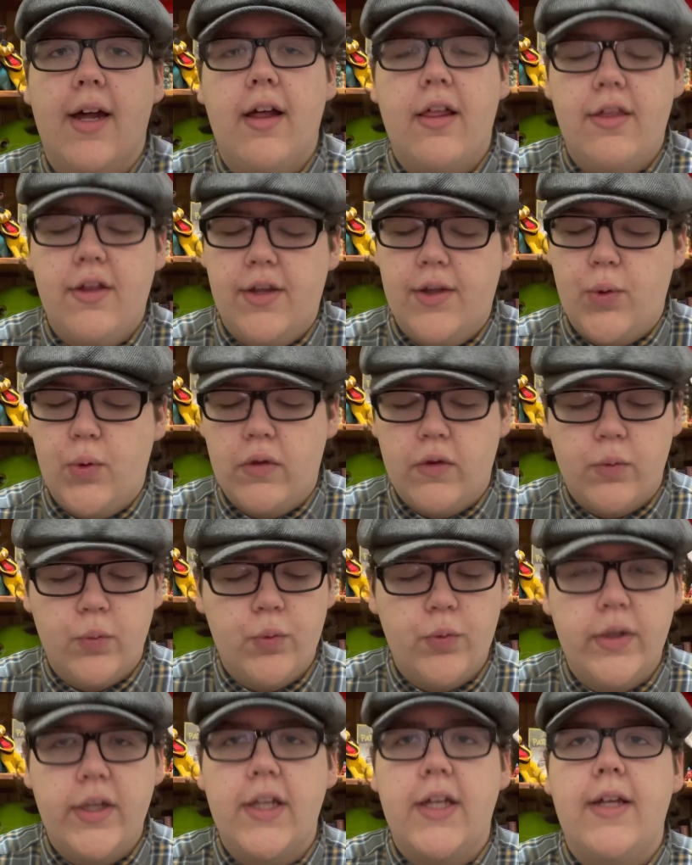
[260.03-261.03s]
thought that was a
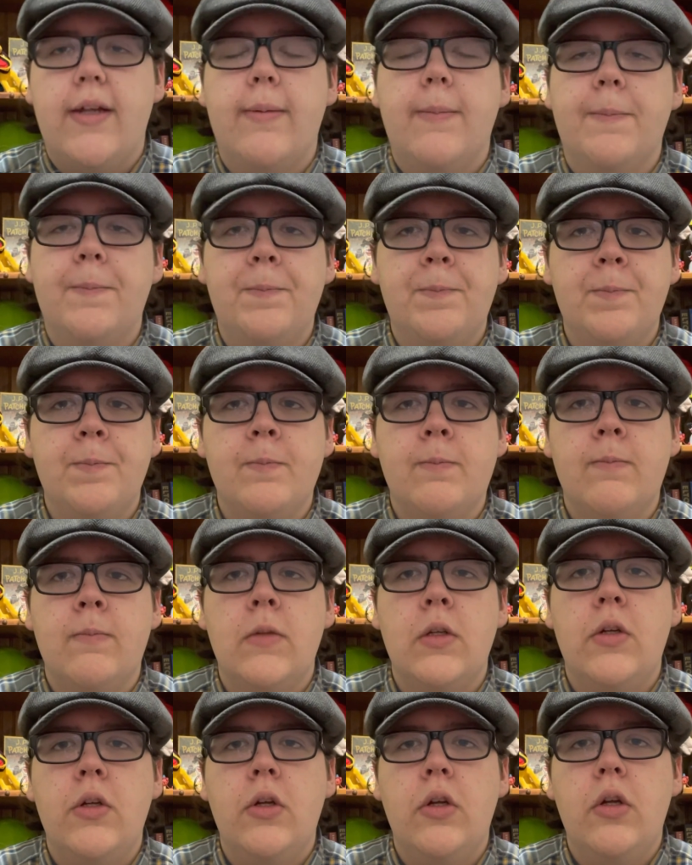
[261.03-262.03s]
really,
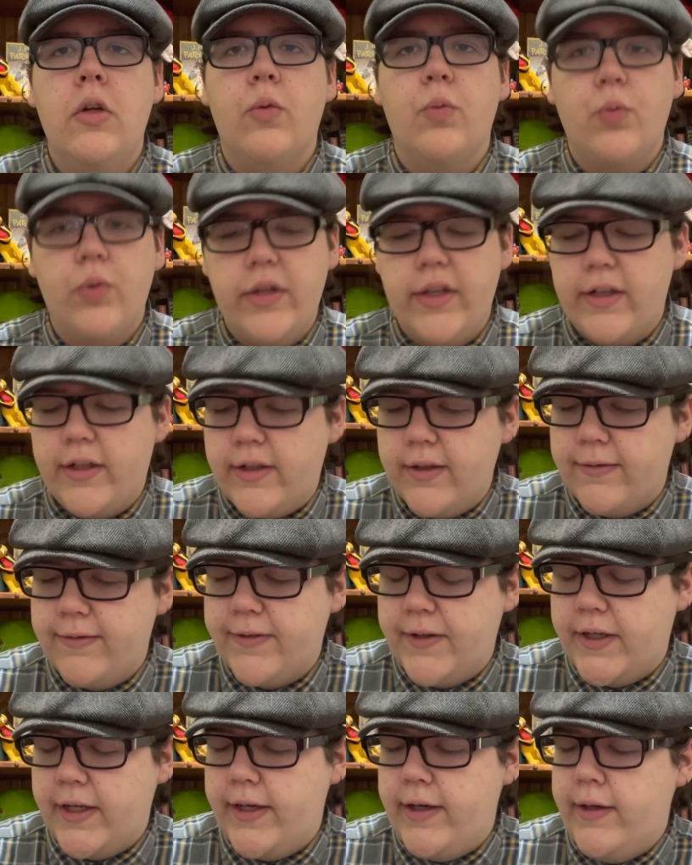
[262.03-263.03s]
really good
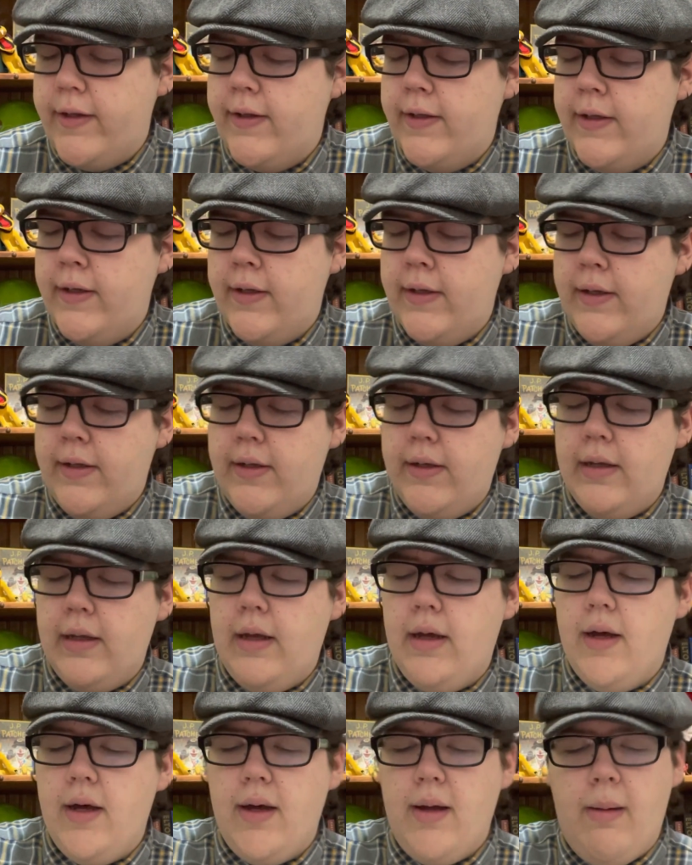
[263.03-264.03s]
find.
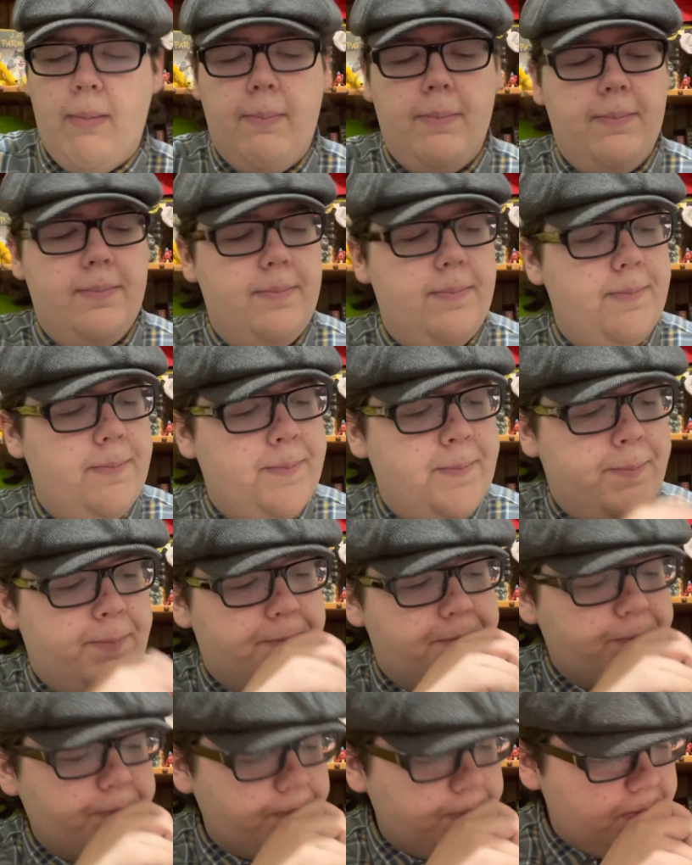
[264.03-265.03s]
The
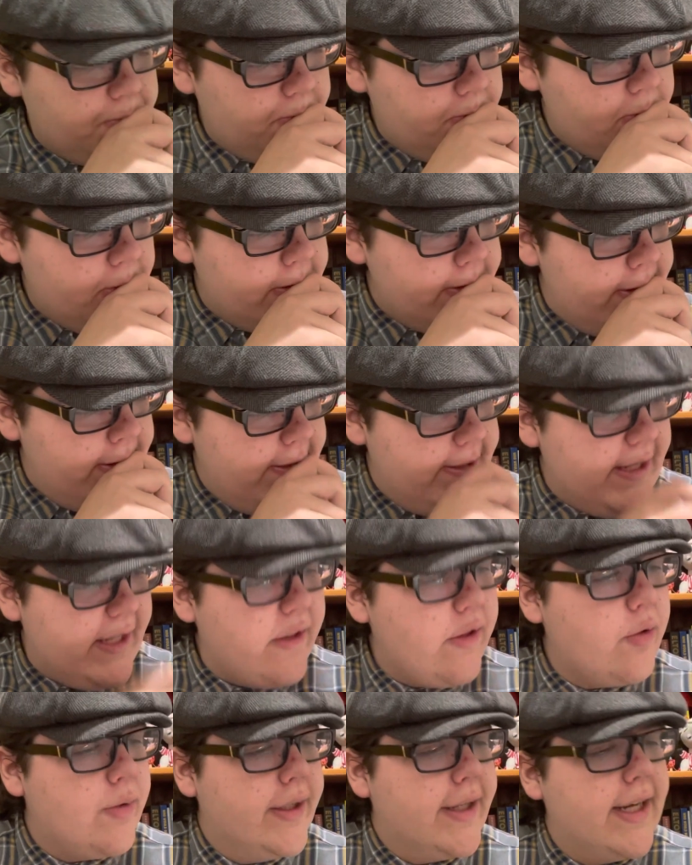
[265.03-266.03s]

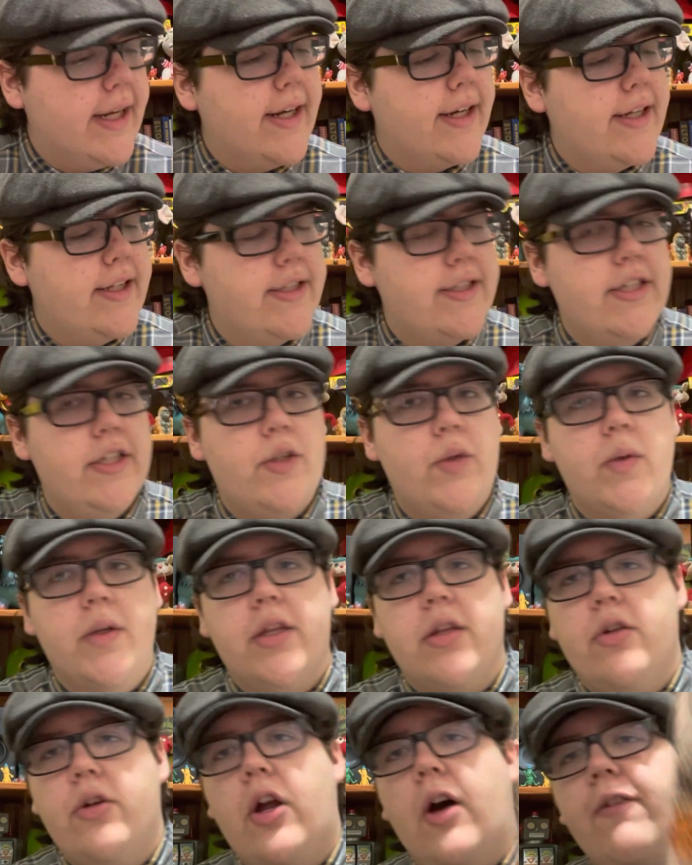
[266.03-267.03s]
next one, kind of
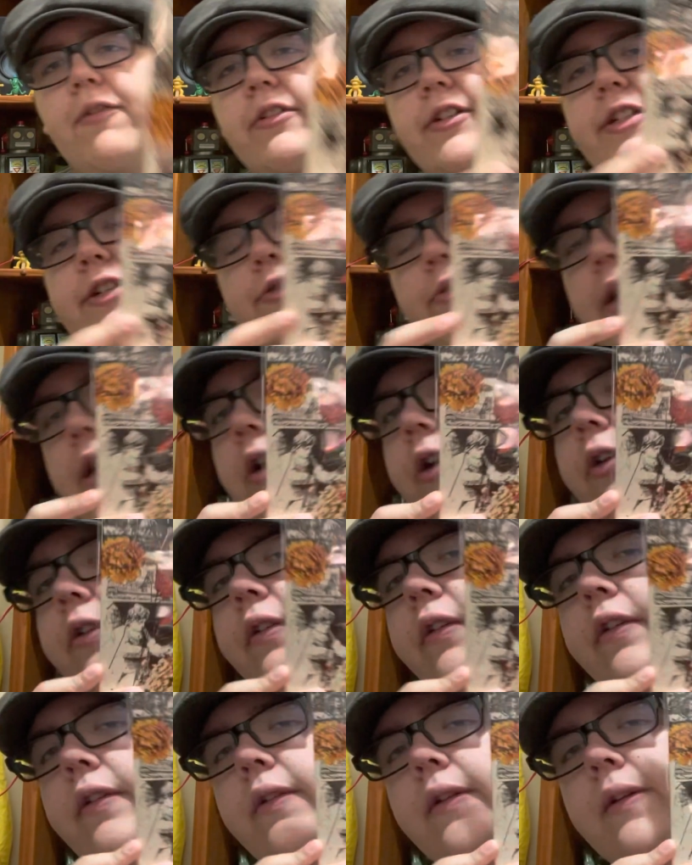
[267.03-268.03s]
continuing novelty
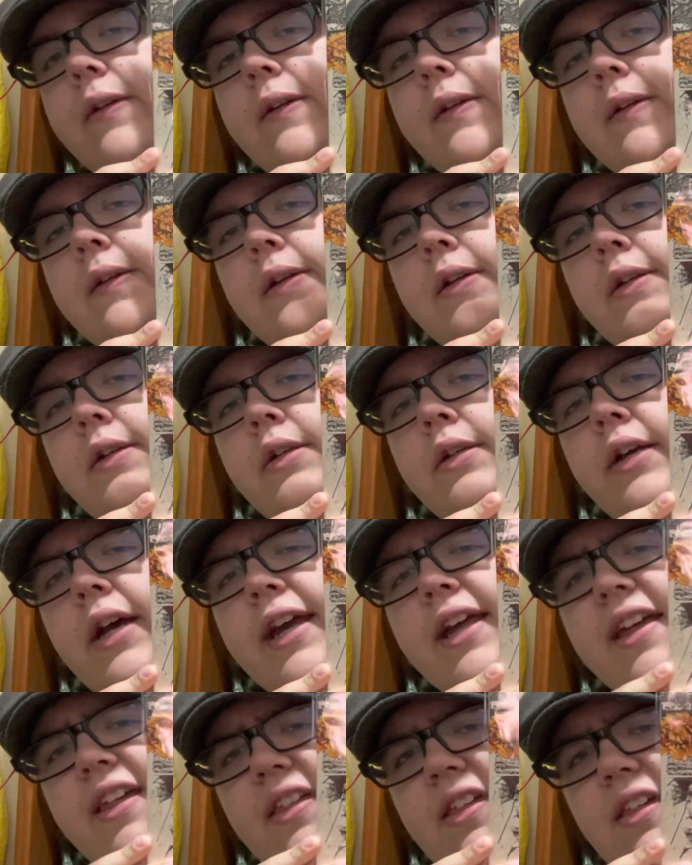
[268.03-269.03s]
records. I
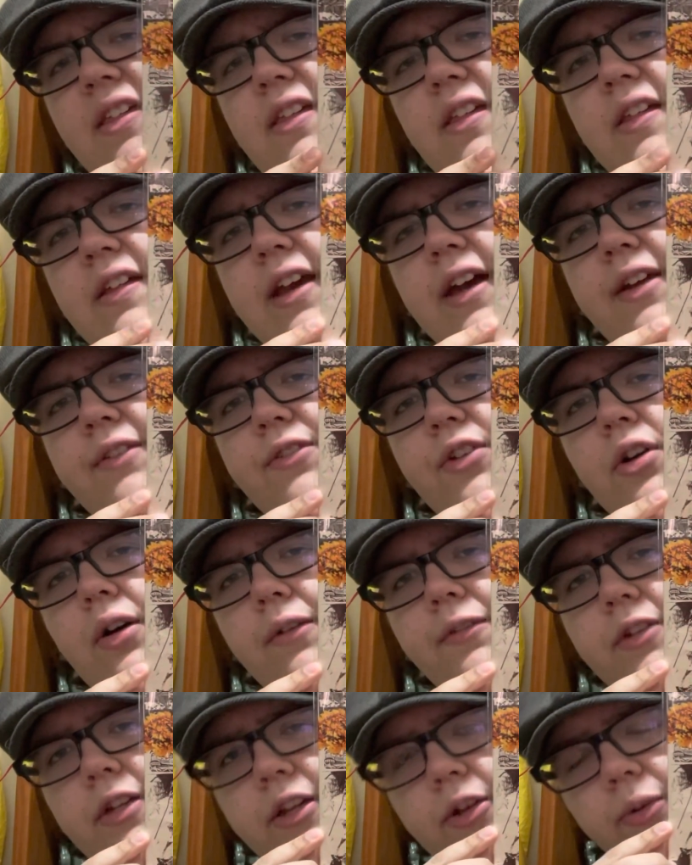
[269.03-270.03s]
guess this is kind of a
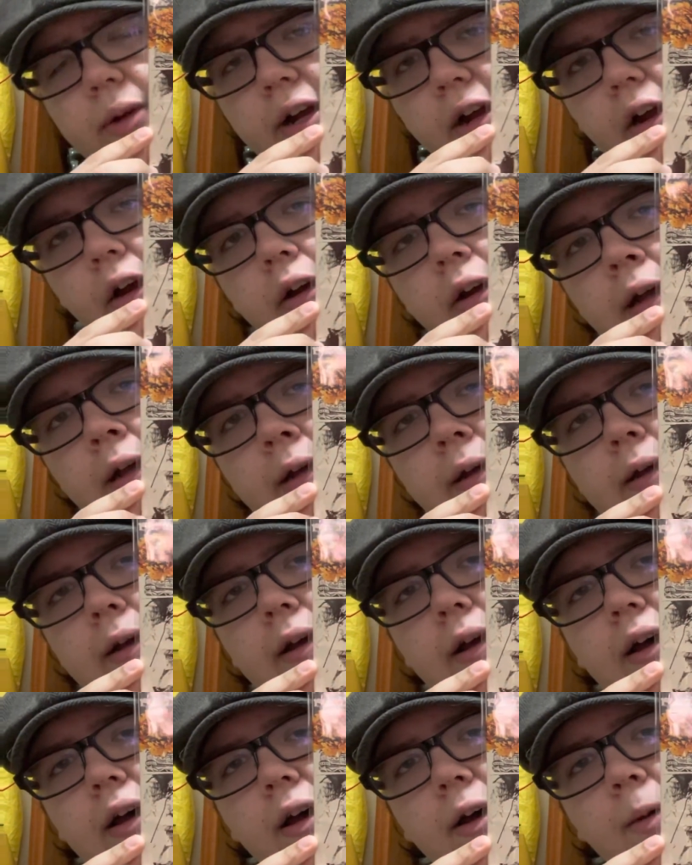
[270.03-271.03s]
novelty record.
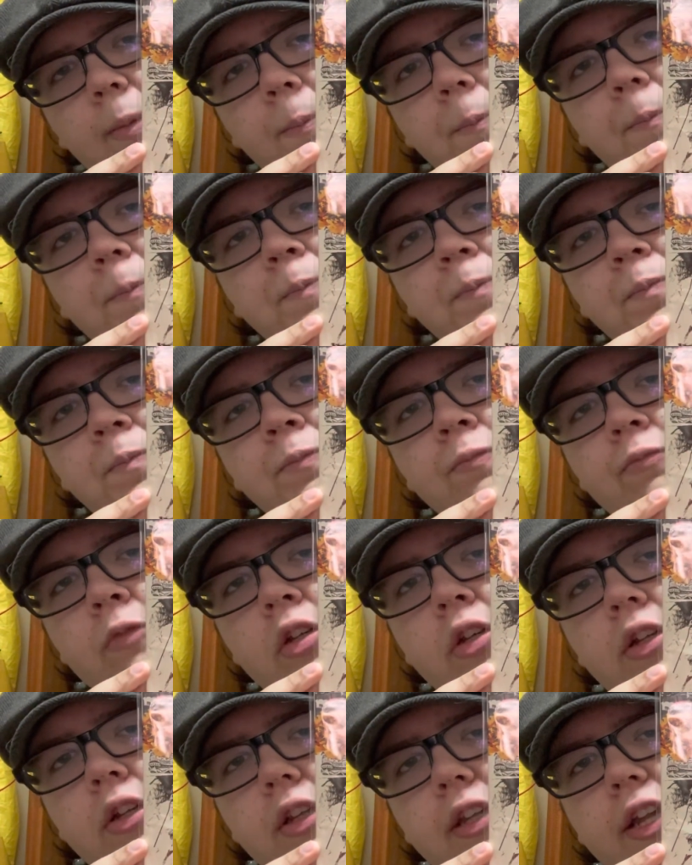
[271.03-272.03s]
Leonard
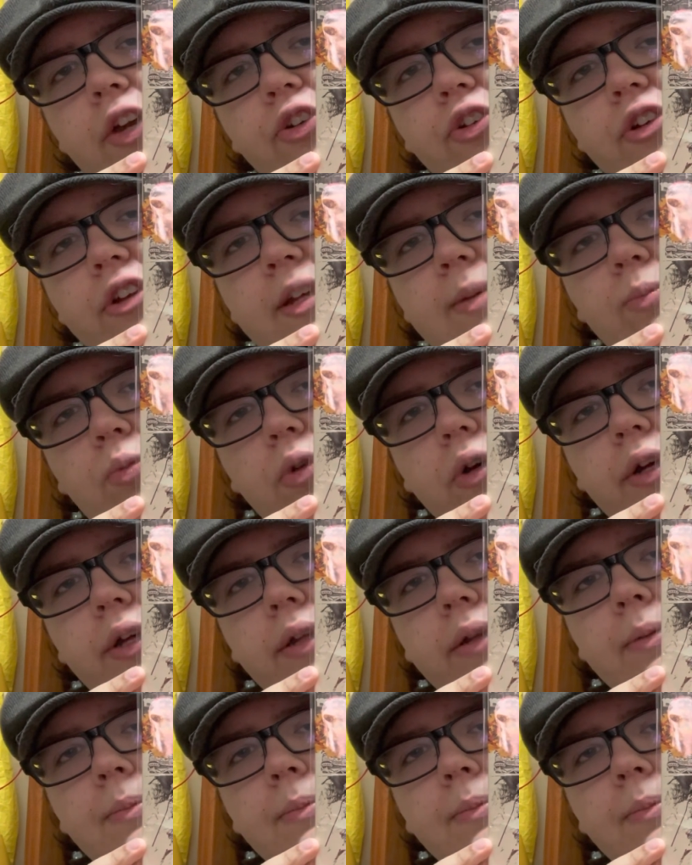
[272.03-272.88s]
Nimoy.